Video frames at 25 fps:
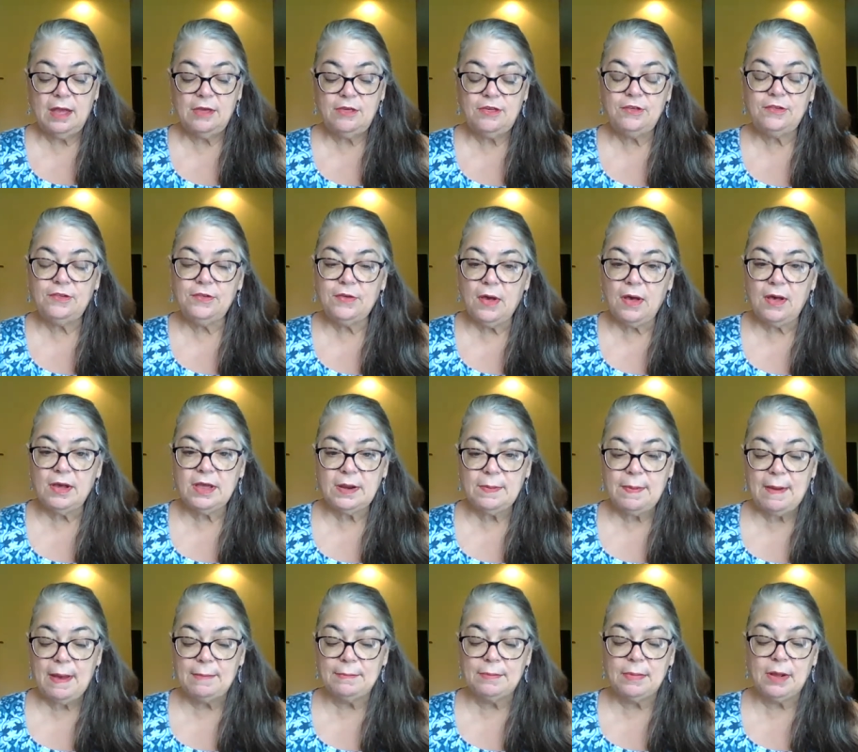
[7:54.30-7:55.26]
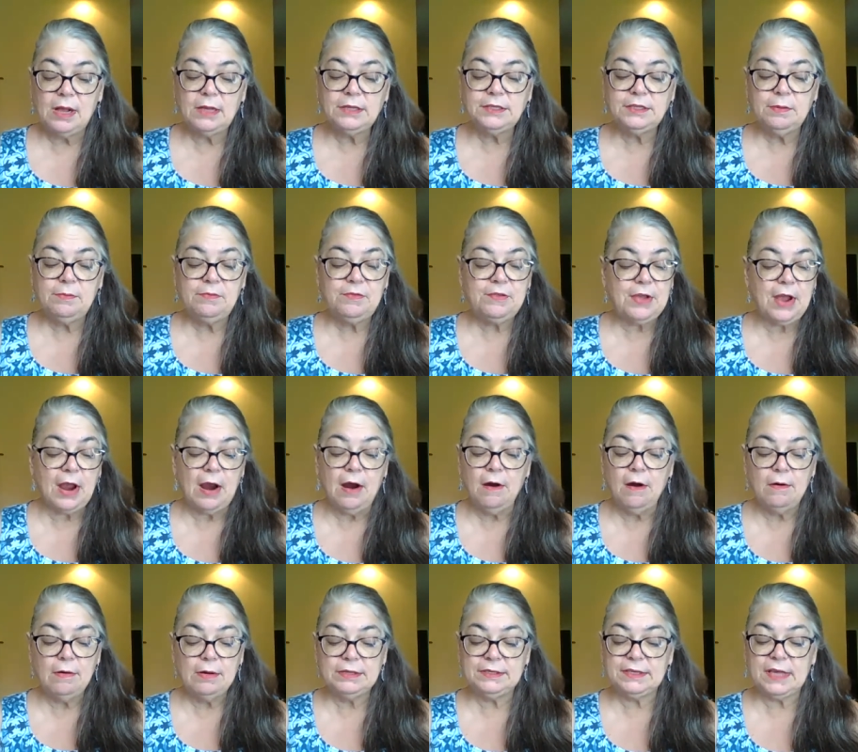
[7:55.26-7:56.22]
And she's talking about Muslim
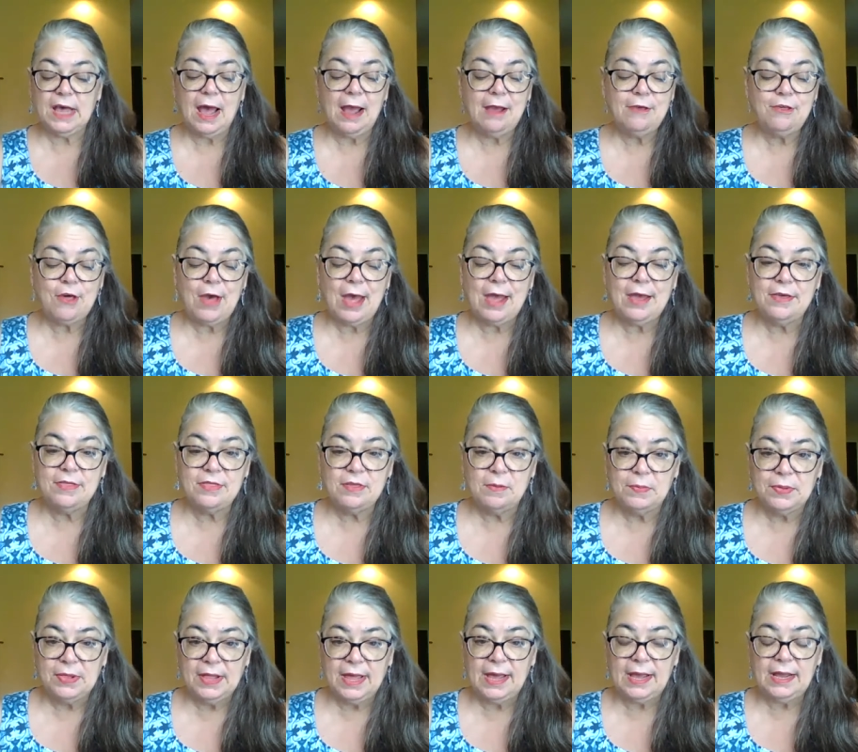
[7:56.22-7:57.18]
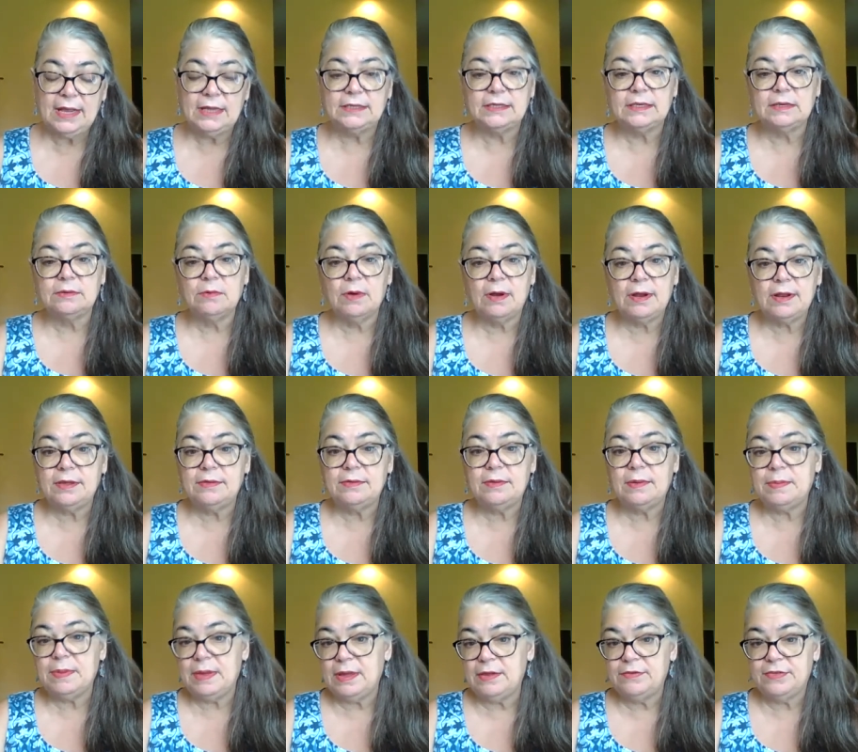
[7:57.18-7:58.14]
terrorists hijacking the planes and running
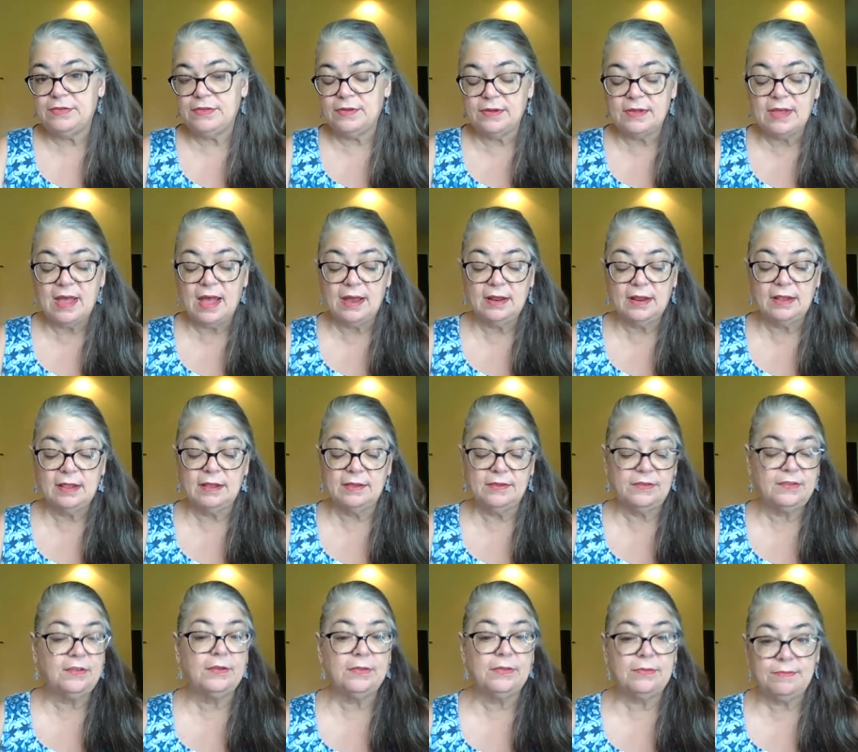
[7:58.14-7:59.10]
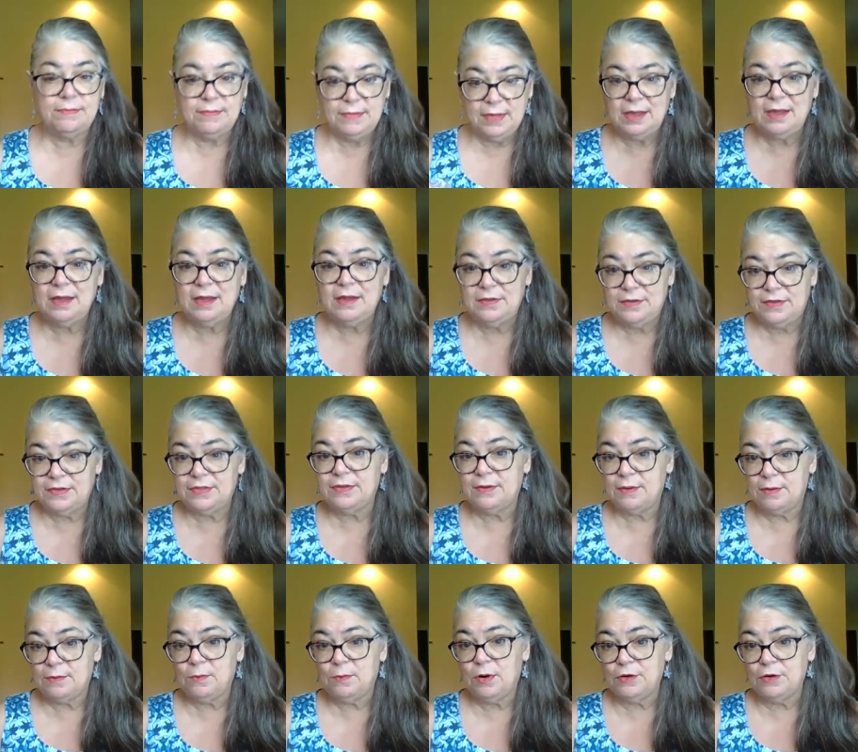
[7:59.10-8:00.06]
them into the nine, to, into
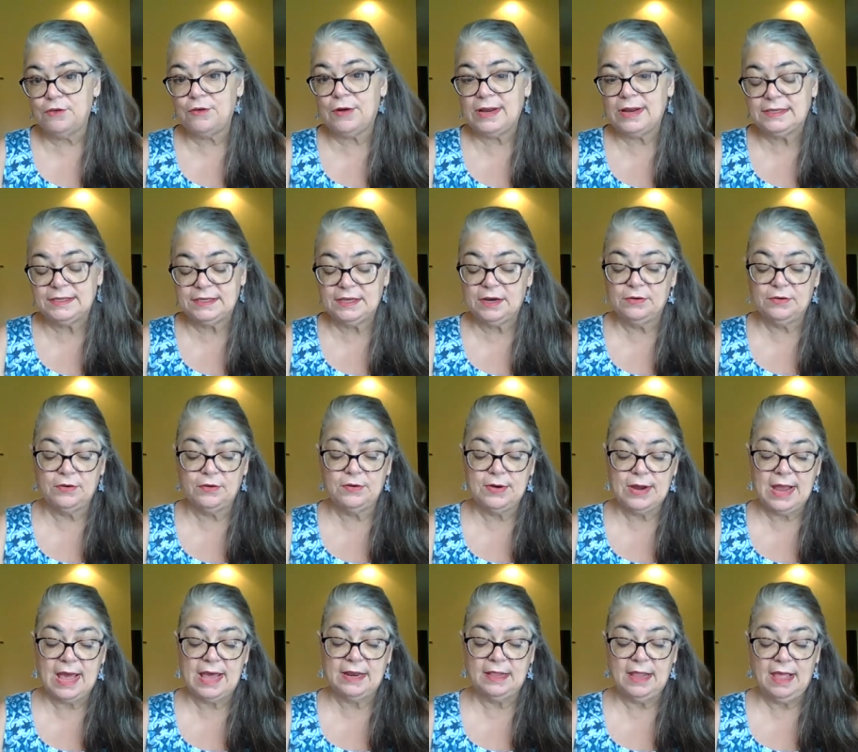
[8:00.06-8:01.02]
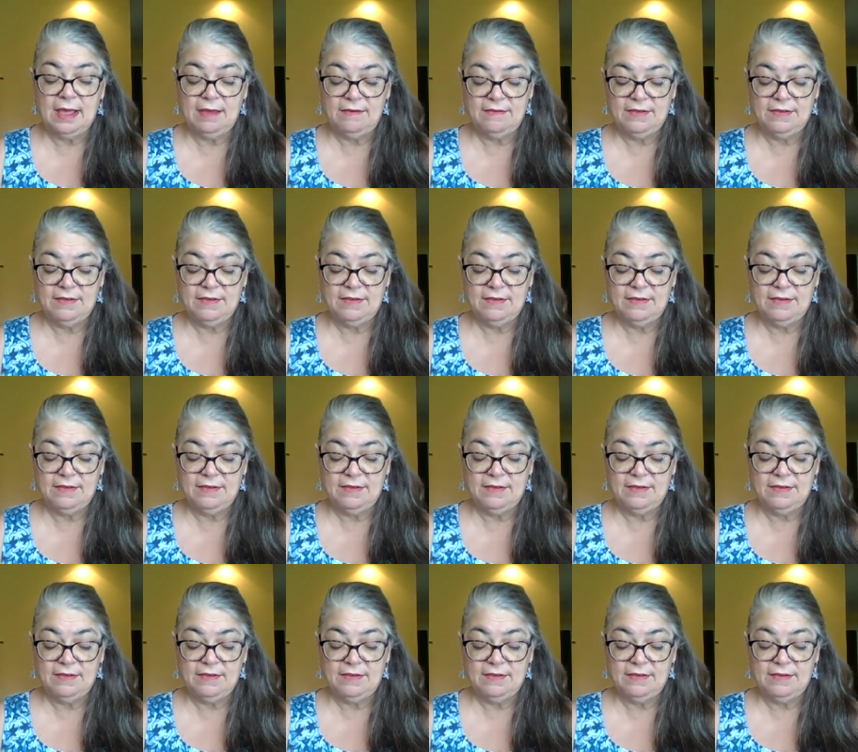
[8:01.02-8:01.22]
the World Trade Center during 9